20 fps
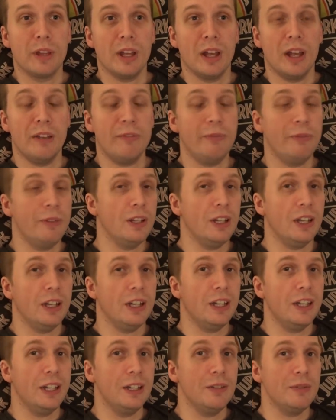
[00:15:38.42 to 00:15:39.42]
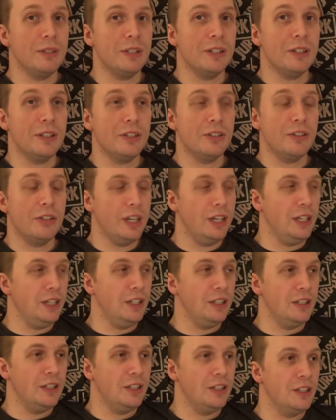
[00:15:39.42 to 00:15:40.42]
I feel like it was a
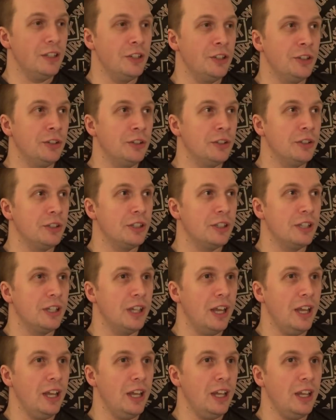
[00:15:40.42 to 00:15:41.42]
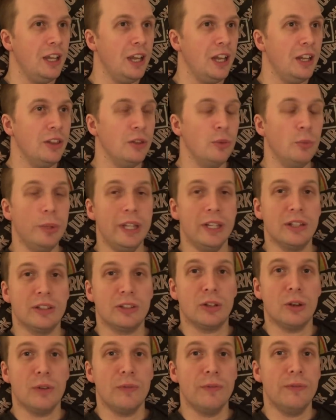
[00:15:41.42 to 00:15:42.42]
strange day and the week's
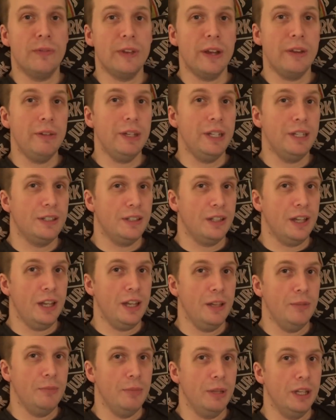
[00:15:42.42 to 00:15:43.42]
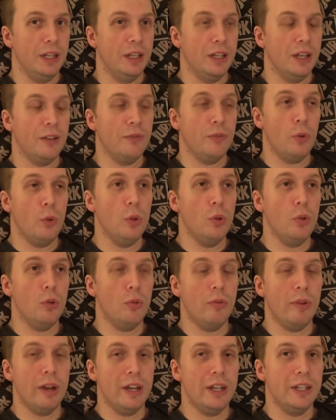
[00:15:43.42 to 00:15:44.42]
got very samey. I've
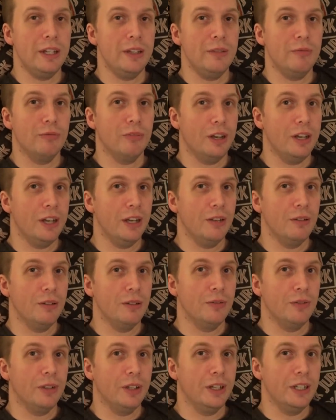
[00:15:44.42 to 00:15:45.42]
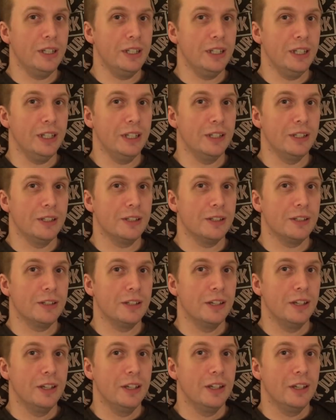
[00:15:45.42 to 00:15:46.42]
already run out of ideas.
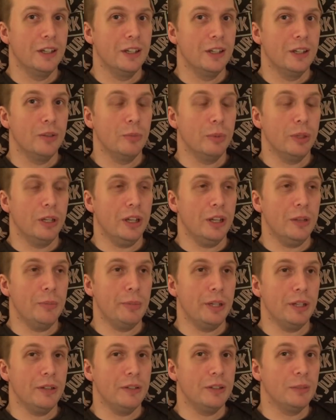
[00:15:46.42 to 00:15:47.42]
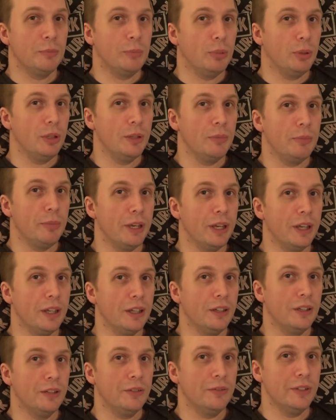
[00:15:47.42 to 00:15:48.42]
Will I be able to pull it
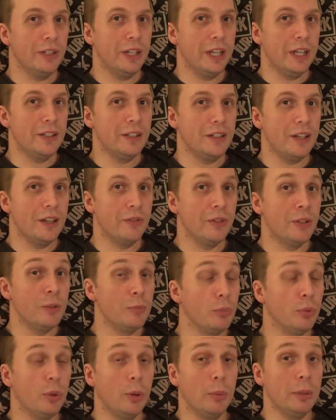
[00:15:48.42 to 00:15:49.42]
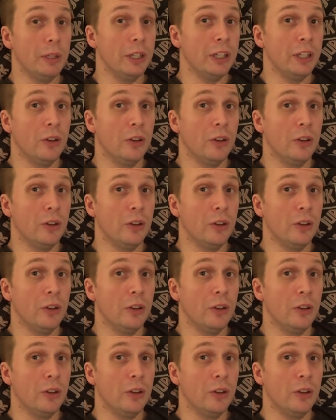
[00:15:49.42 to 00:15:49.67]
back for day 7? Probably